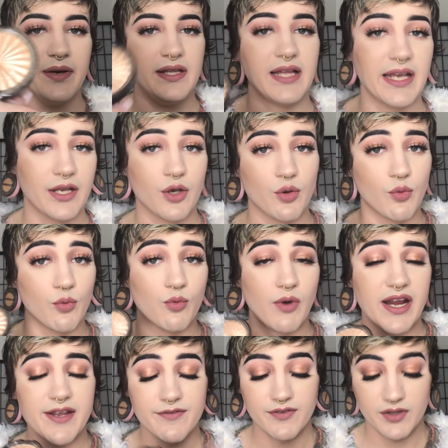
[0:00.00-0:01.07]
but like
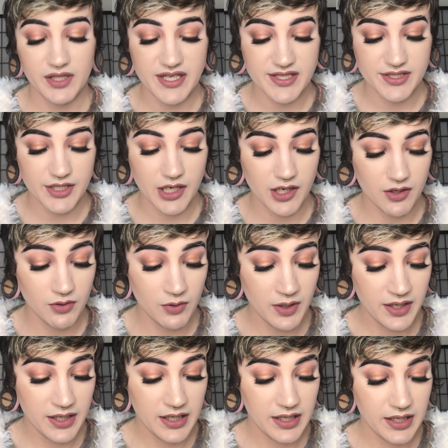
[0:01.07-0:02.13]
rightfully so.
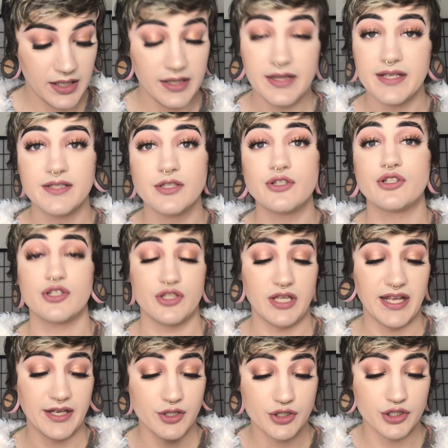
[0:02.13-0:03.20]
This is just
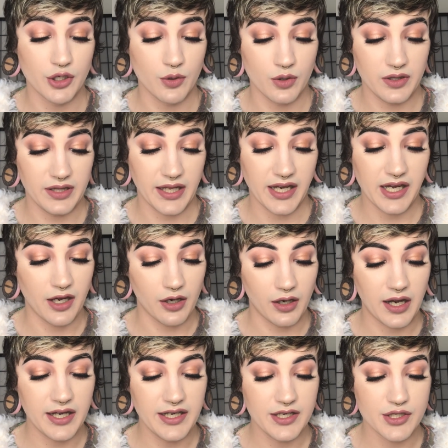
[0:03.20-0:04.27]
like so, like here,
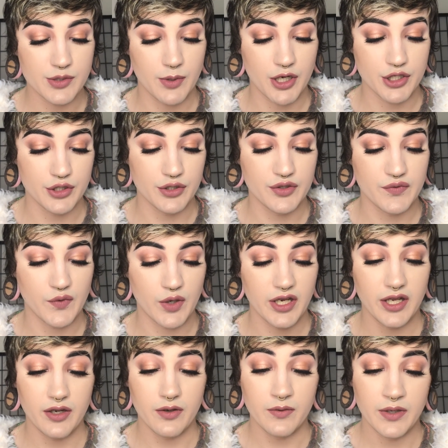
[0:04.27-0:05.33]
I need to swatch this for
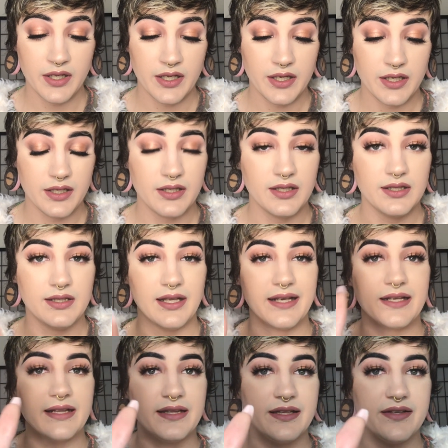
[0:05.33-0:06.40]
you.
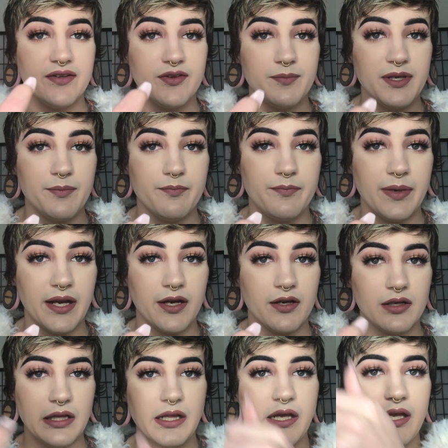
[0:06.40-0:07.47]
Like this is me
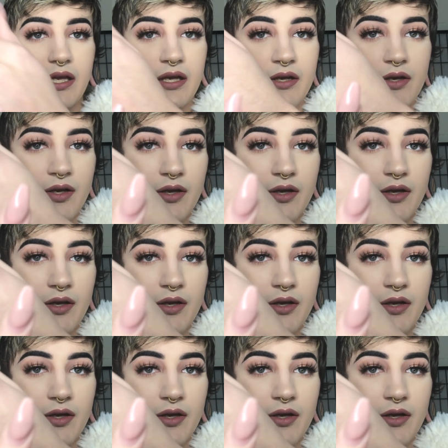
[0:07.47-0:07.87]
barely,